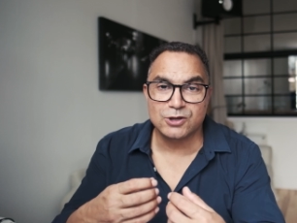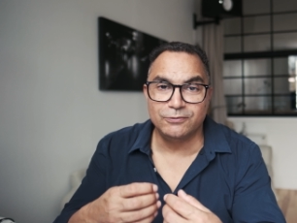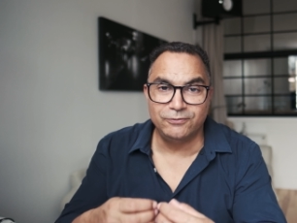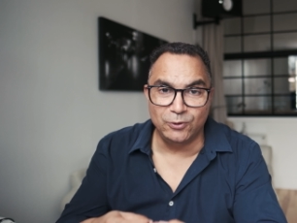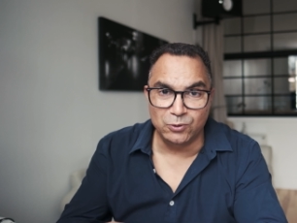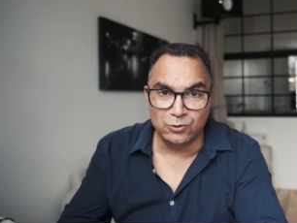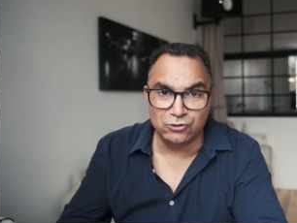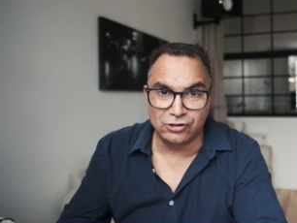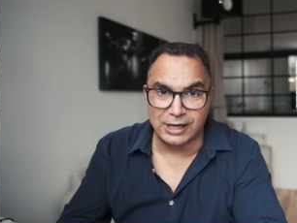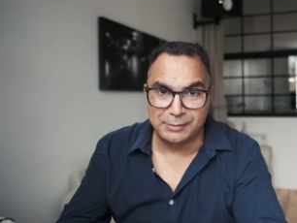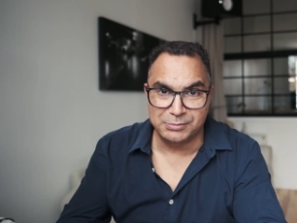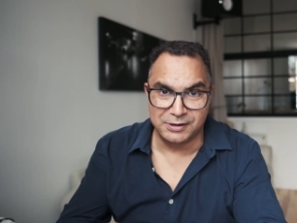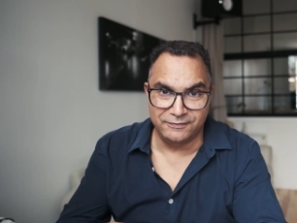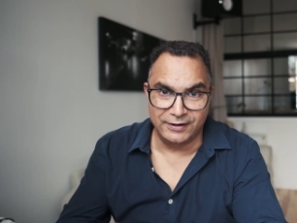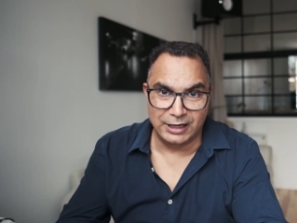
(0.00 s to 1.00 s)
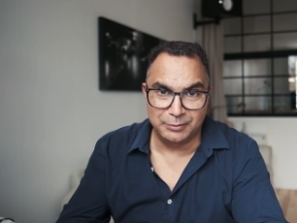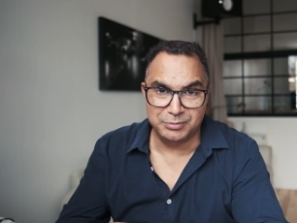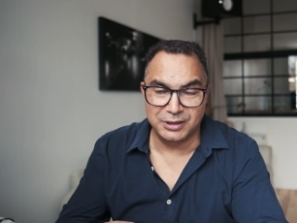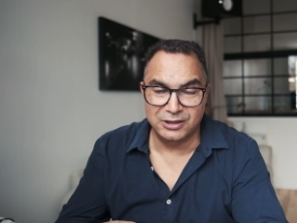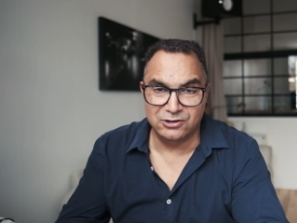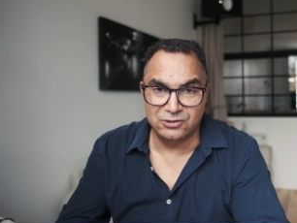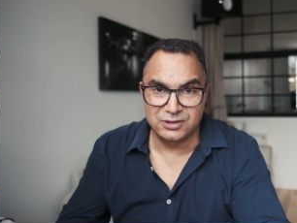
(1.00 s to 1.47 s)
Photoshop
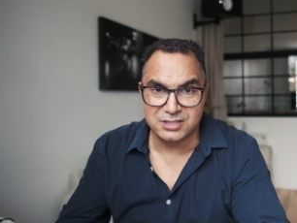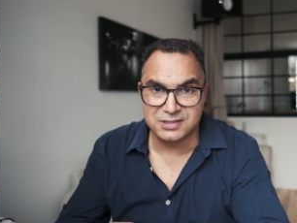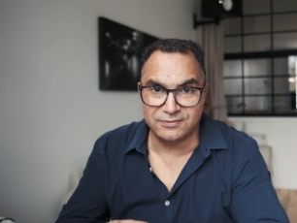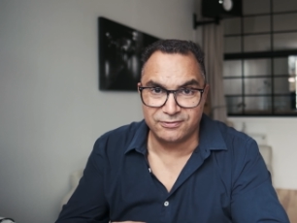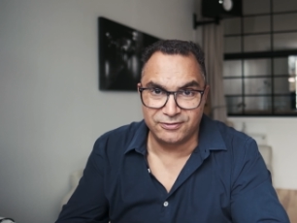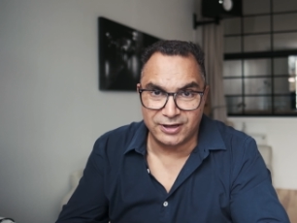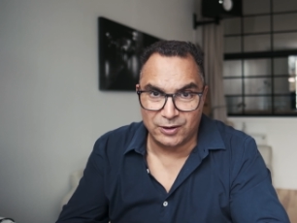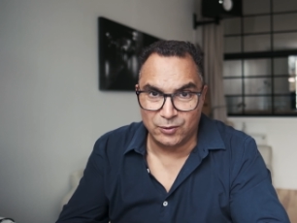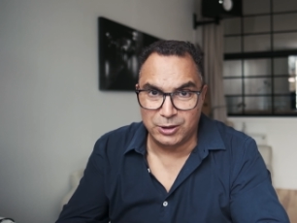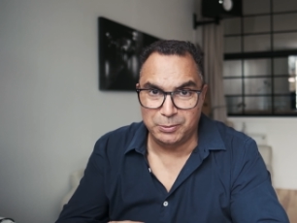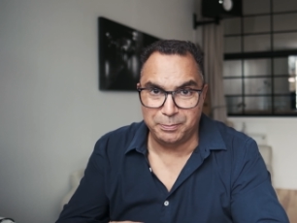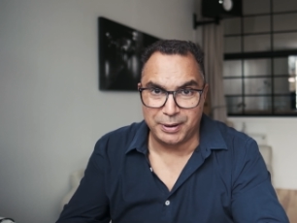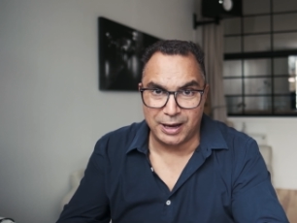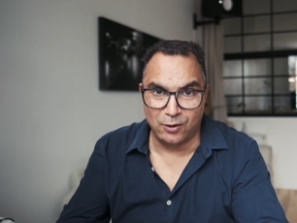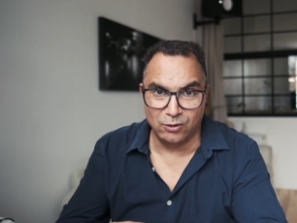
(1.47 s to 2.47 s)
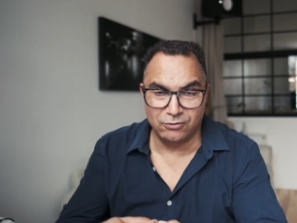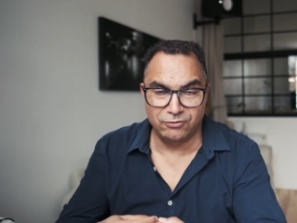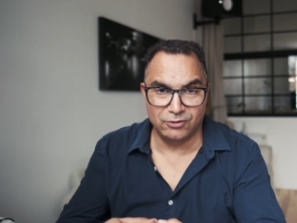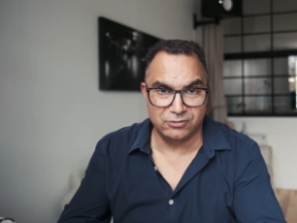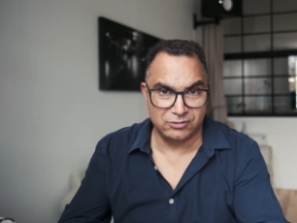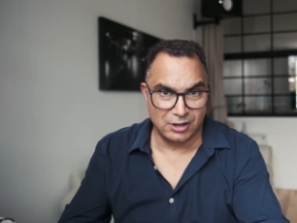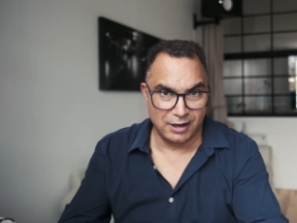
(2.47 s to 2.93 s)
developed into this very
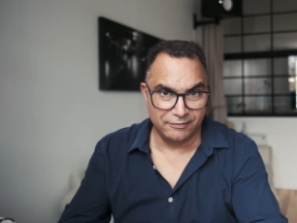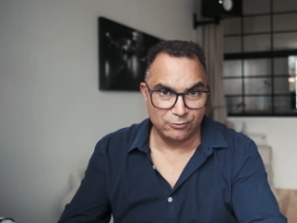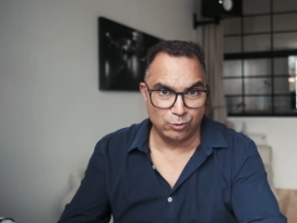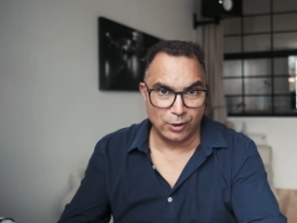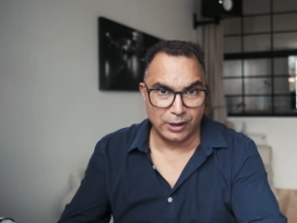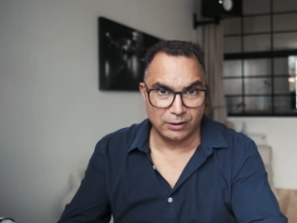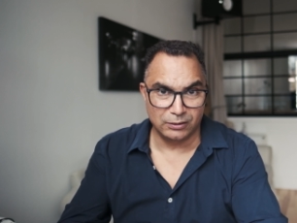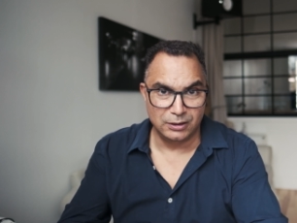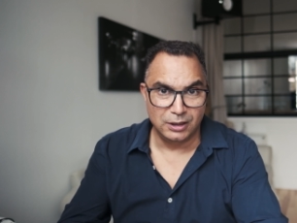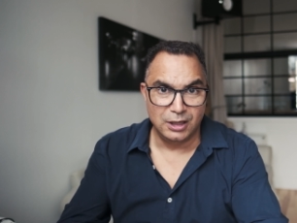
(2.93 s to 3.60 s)
powerful software,